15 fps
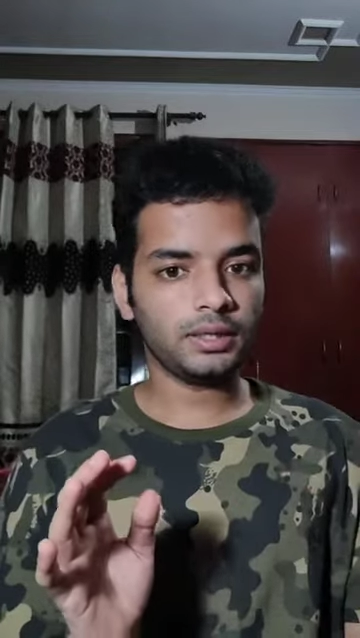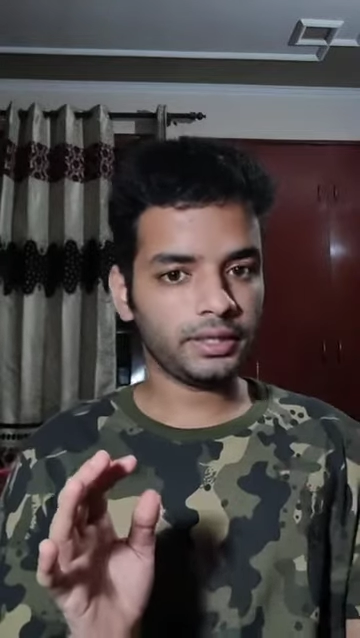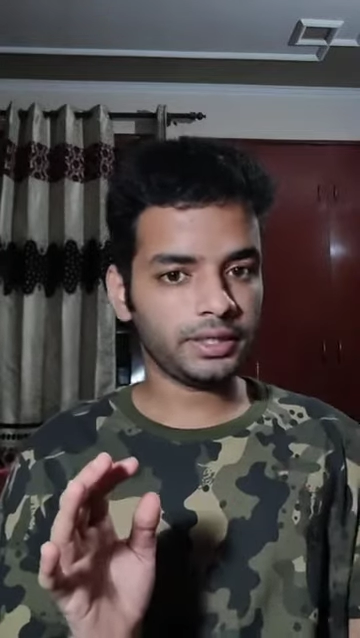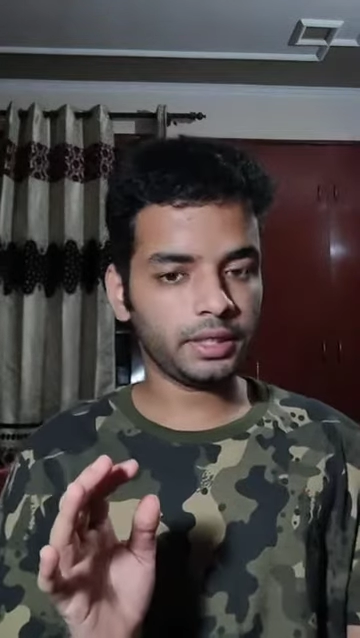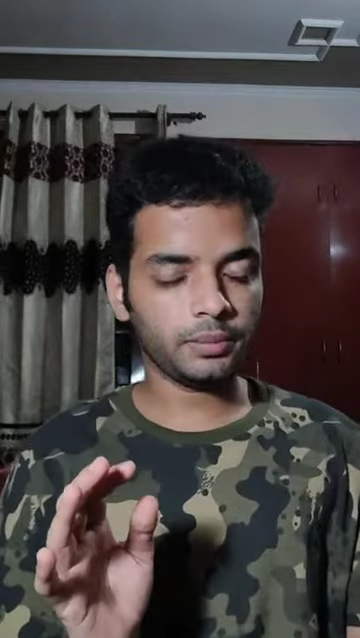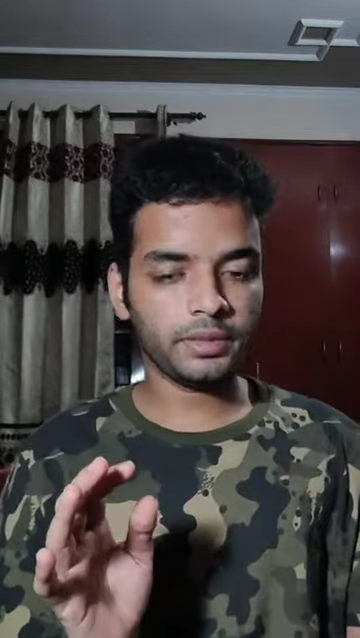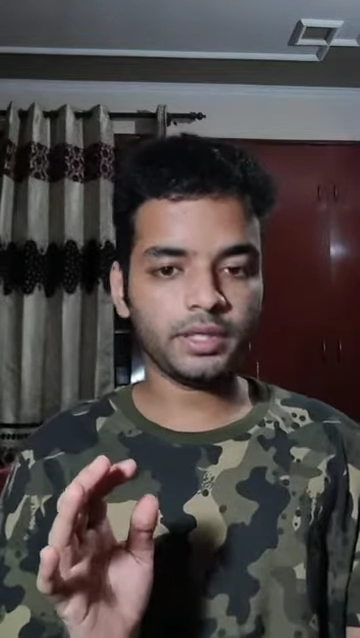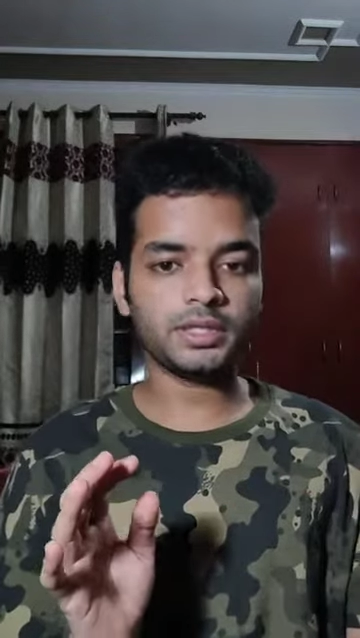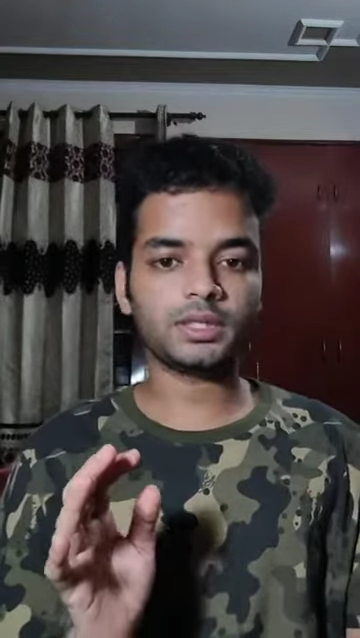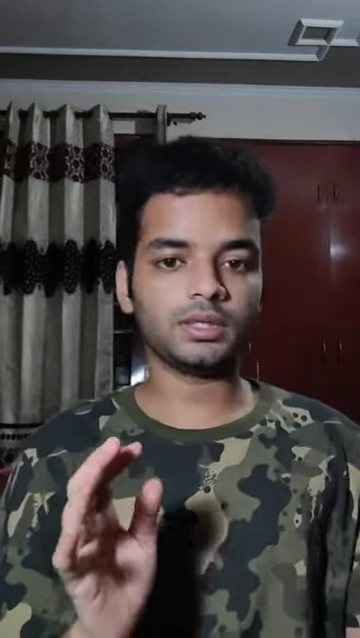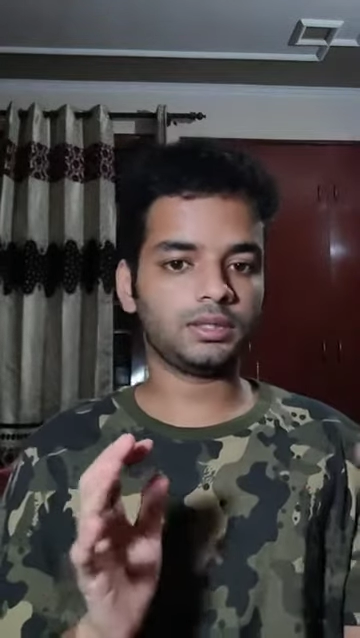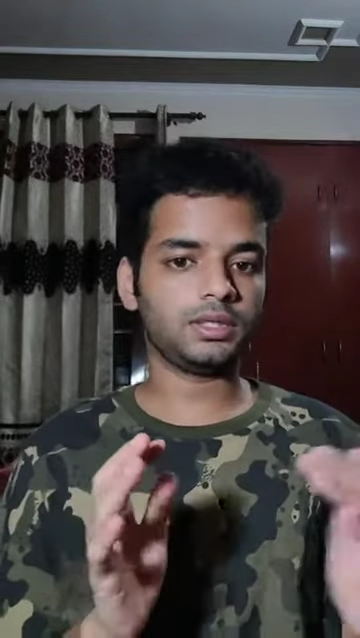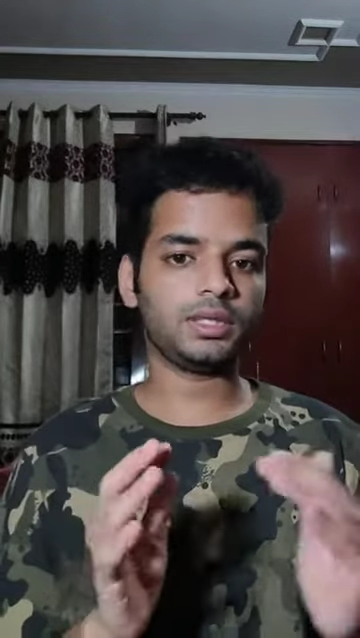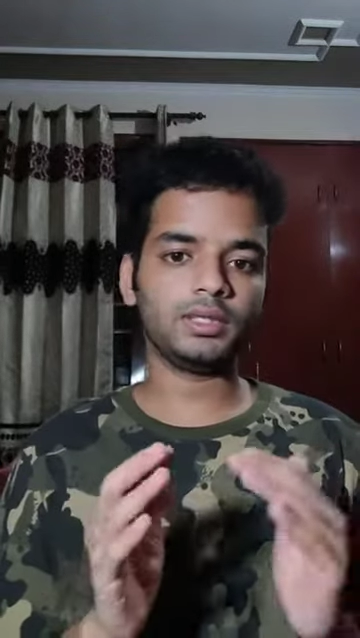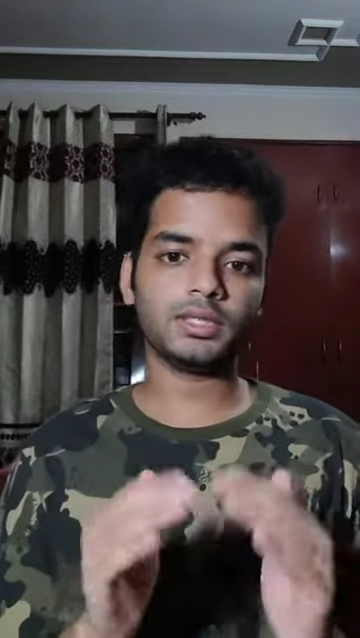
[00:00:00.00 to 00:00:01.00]
determinate
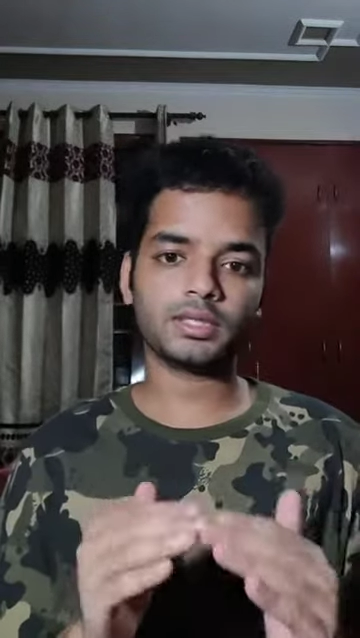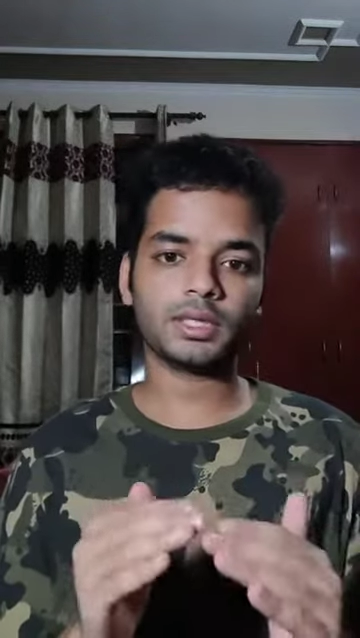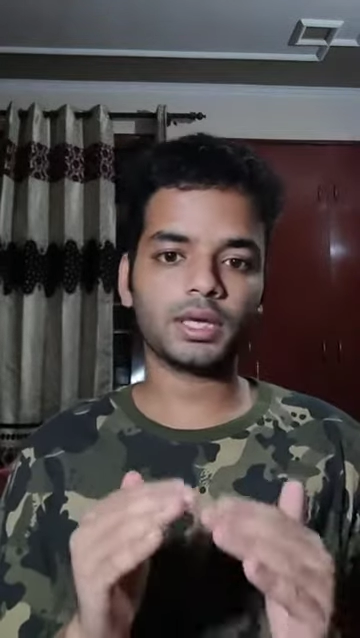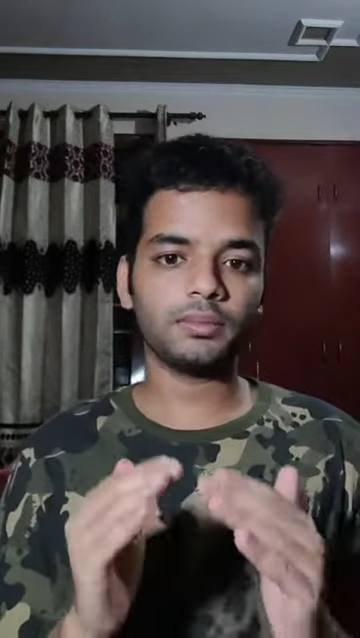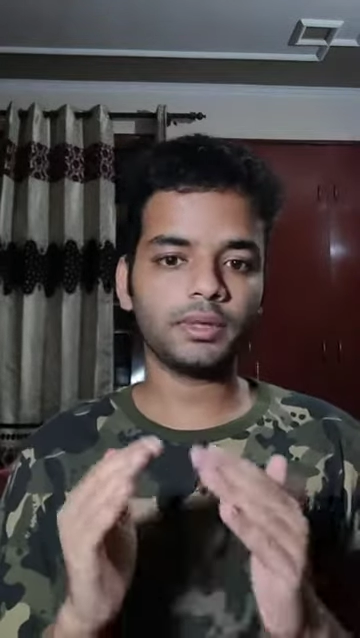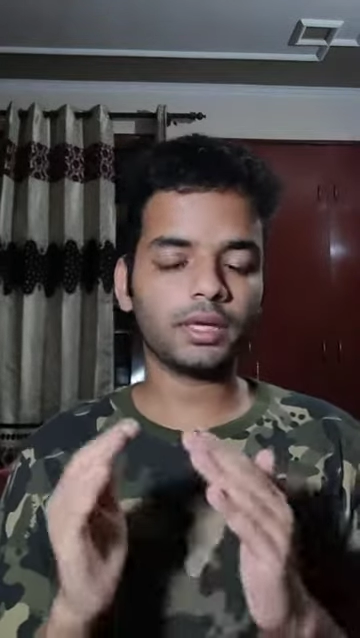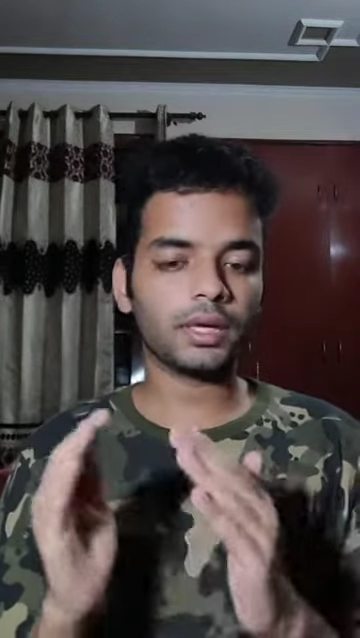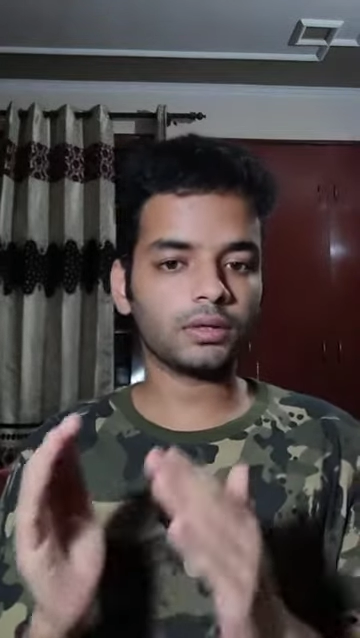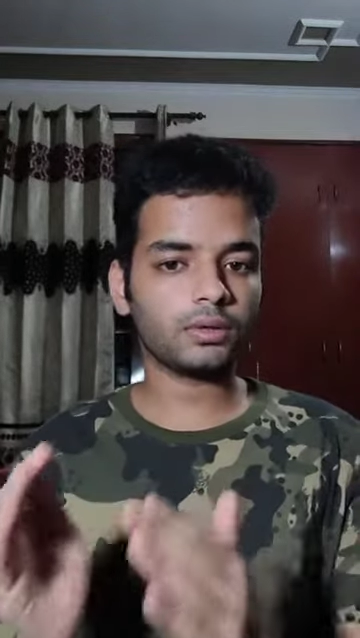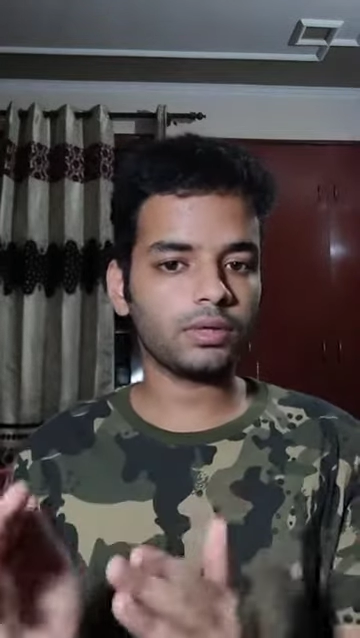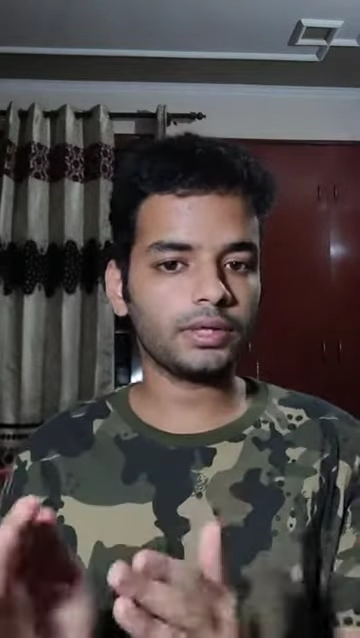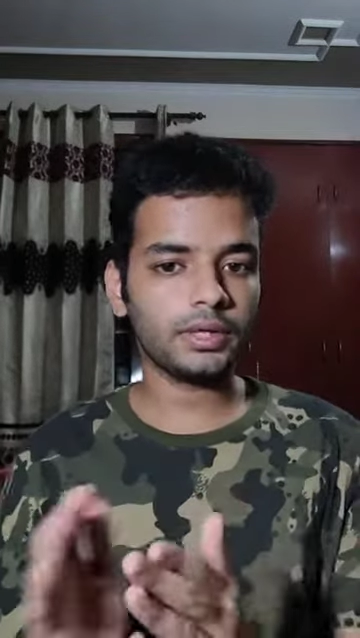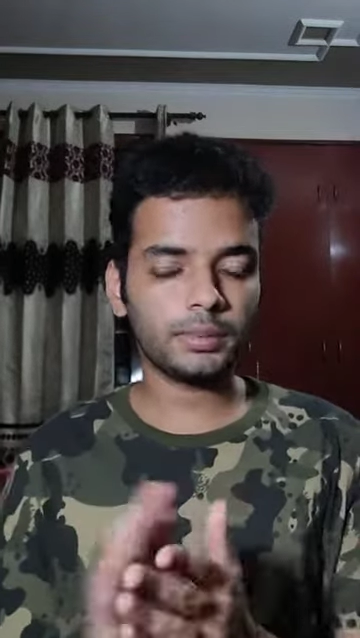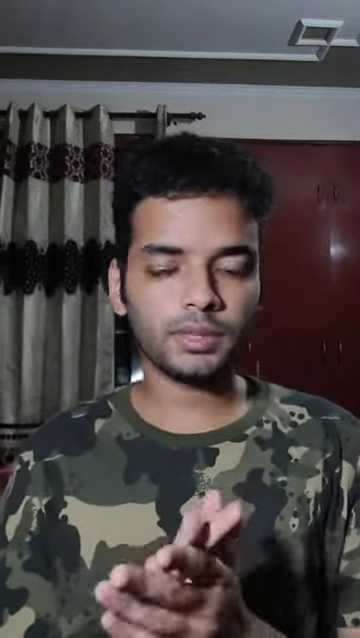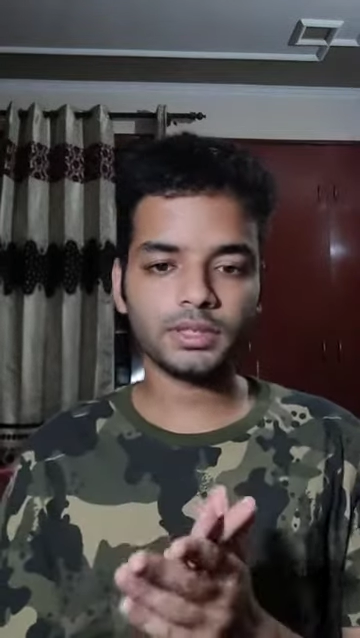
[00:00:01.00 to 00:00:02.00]
structure, and this can be
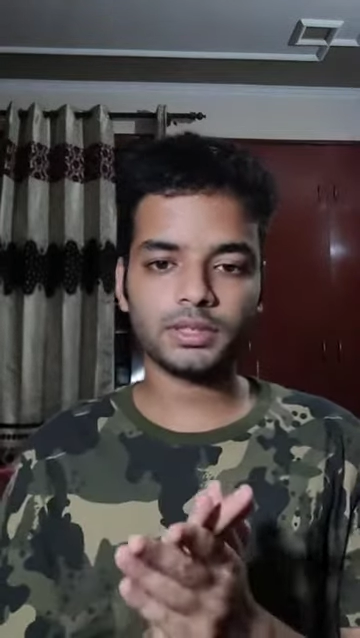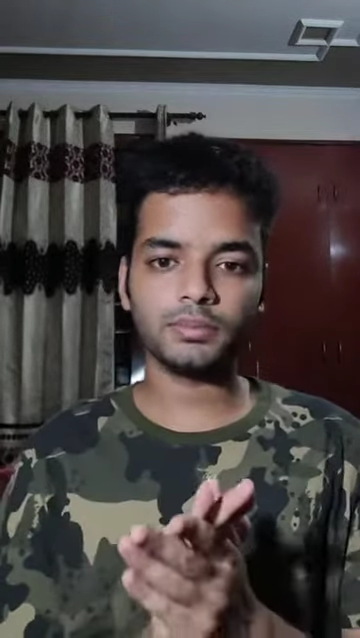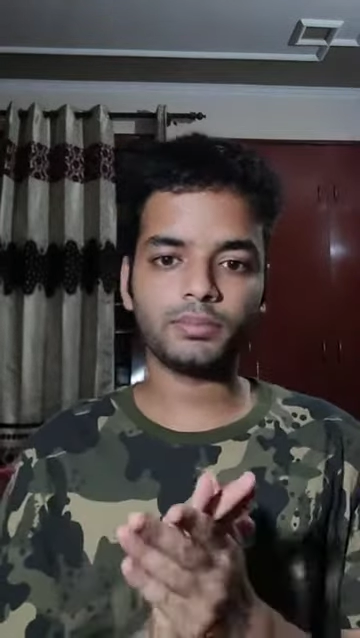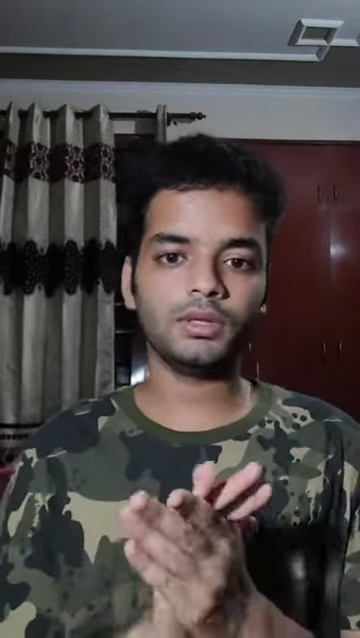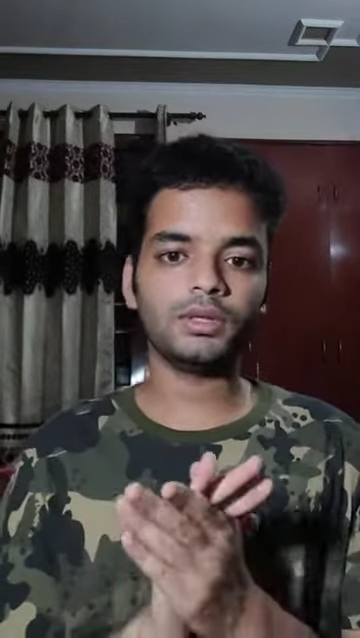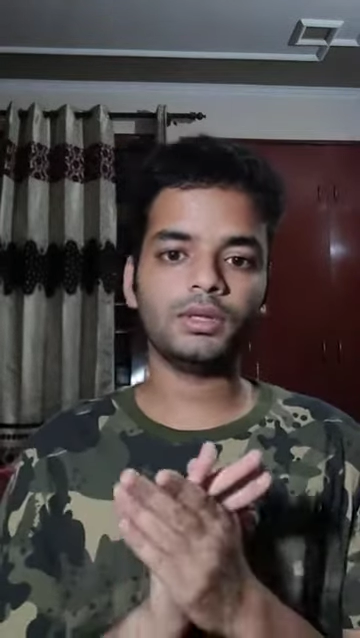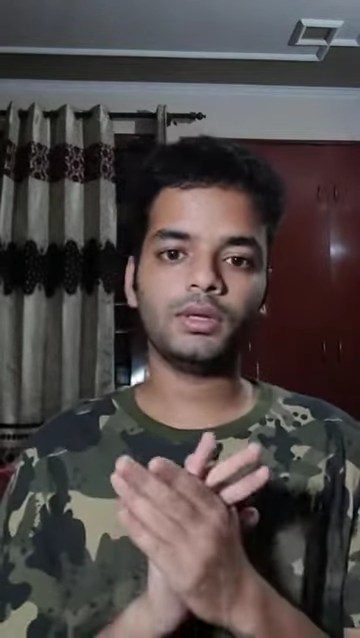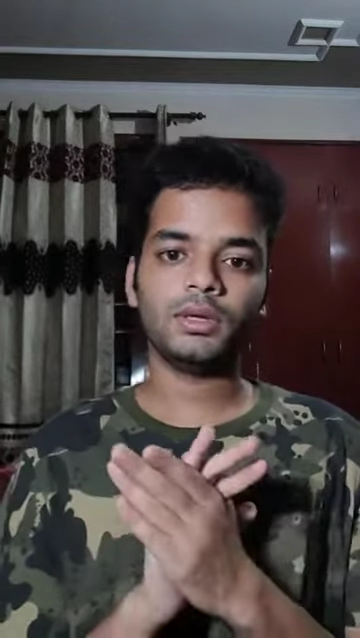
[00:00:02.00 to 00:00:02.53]
calculated by simple